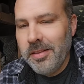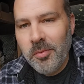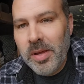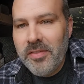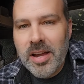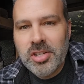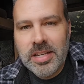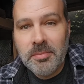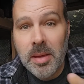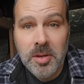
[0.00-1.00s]
We've
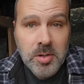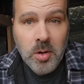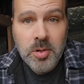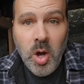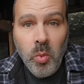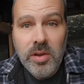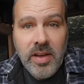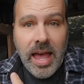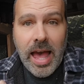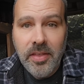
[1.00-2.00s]
actually, maybe you don't know, we've
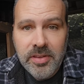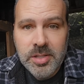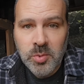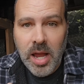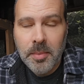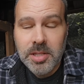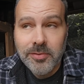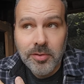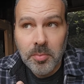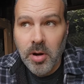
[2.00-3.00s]
had these rabbits
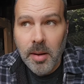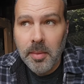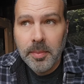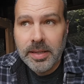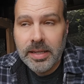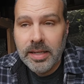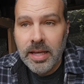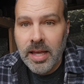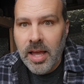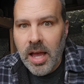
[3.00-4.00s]
for probably
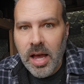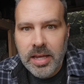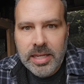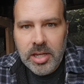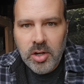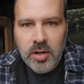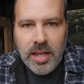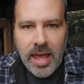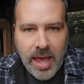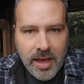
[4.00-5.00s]
a year and a
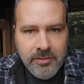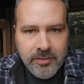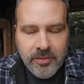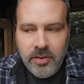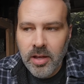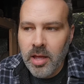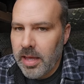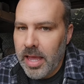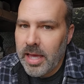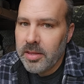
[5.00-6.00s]
half.
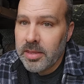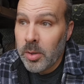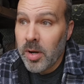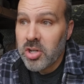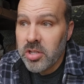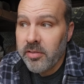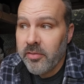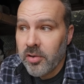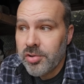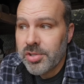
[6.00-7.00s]
And they were actually the
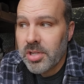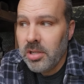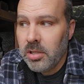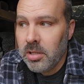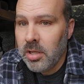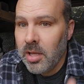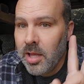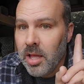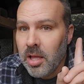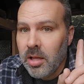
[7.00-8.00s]
first
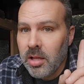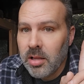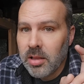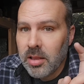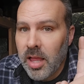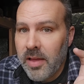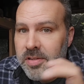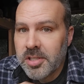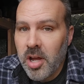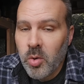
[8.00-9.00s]

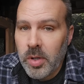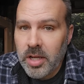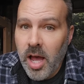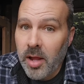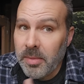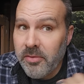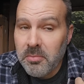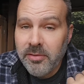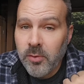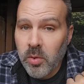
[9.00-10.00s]
livestock we got, even
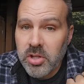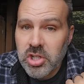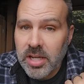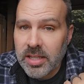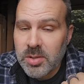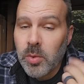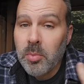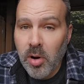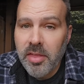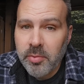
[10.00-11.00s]
before the chickens. We
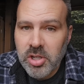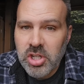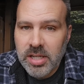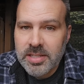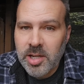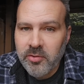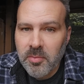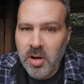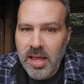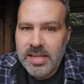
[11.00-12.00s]
brought 3 chickens here from
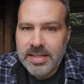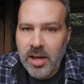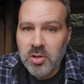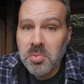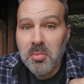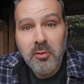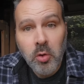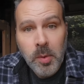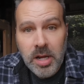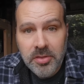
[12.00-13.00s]
our last house, but before
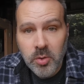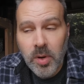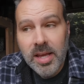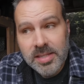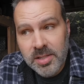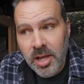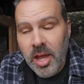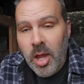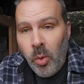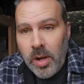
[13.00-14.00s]
we got the rest,
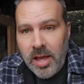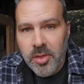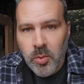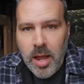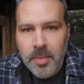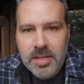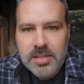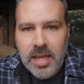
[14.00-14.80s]
we had the rabbits.